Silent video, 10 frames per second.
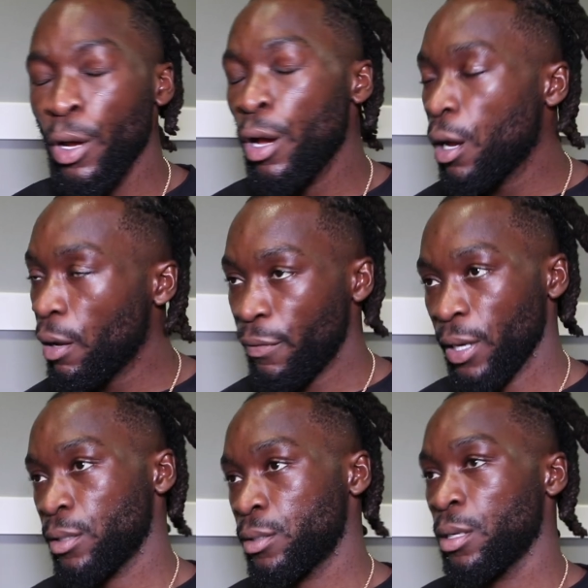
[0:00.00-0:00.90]

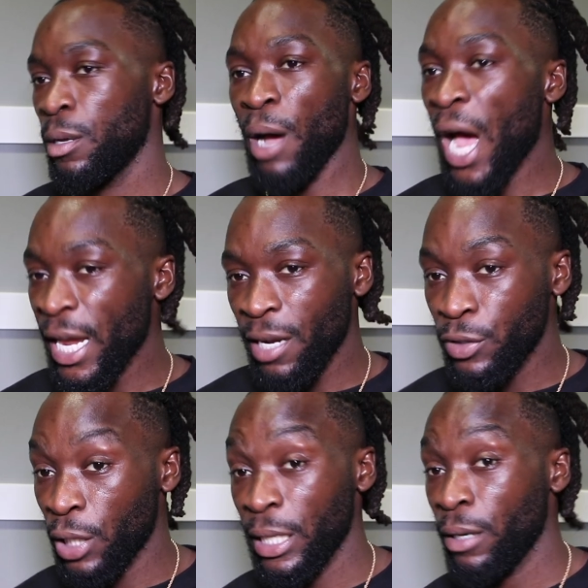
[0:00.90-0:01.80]
perfect. But I ain't never
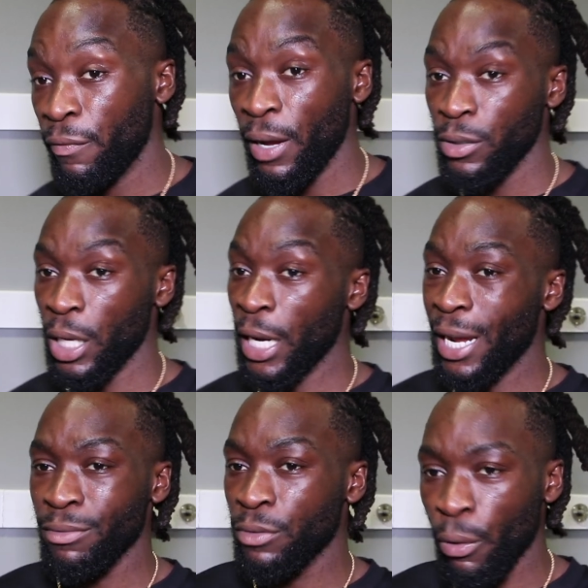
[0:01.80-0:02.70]
turned down the fight, and
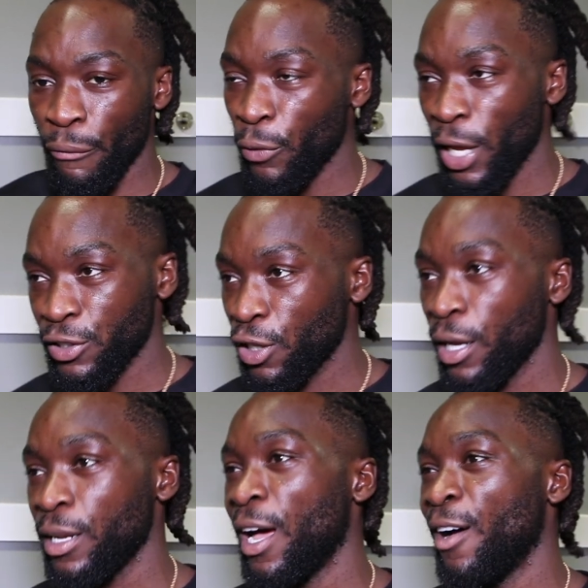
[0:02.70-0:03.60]
I don't feel like
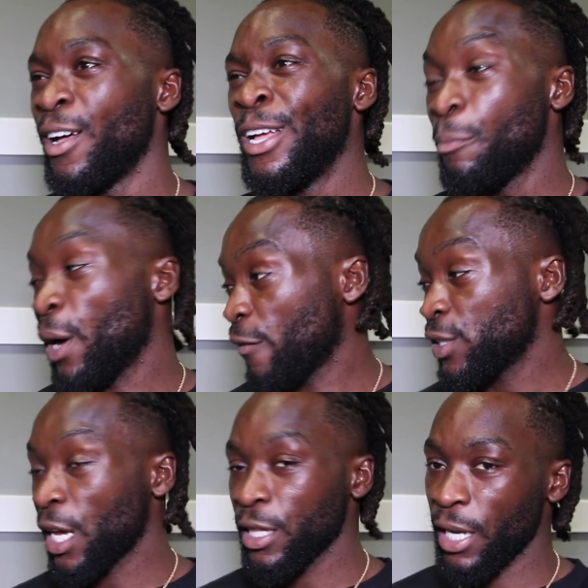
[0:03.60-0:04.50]
starting now. But if it's
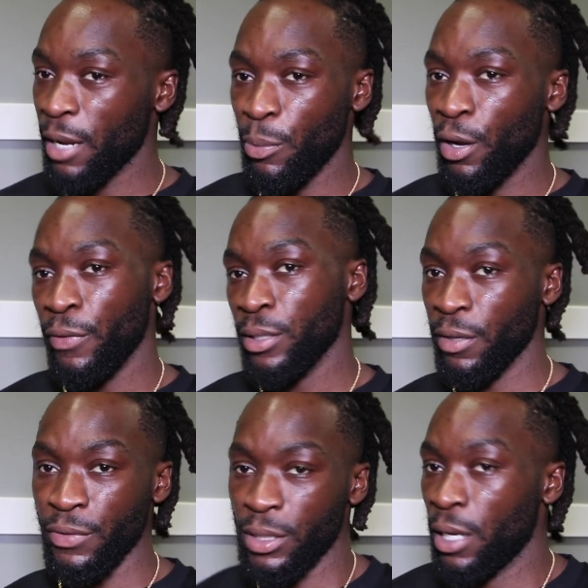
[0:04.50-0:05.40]
down the line, perfect.
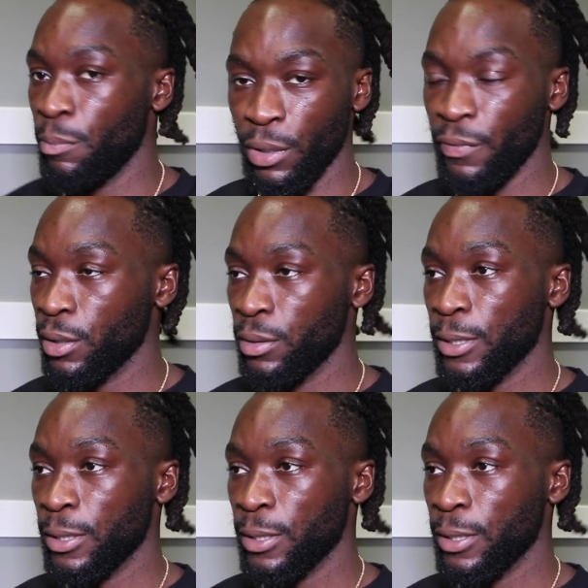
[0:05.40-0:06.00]
If it's now, perfect.